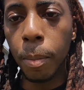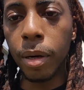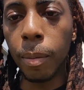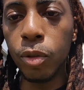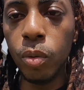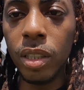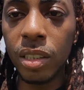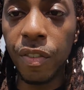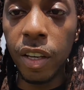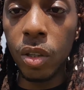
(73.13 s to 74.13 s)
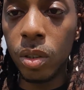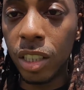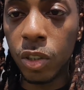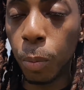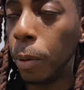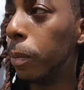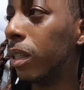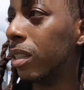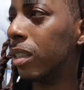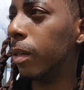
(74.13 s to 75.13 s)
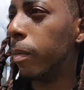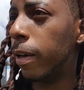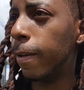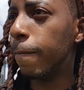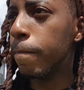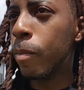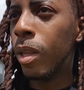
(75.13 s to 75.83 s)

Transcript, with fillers: But I'm doing this video just so people can see, man.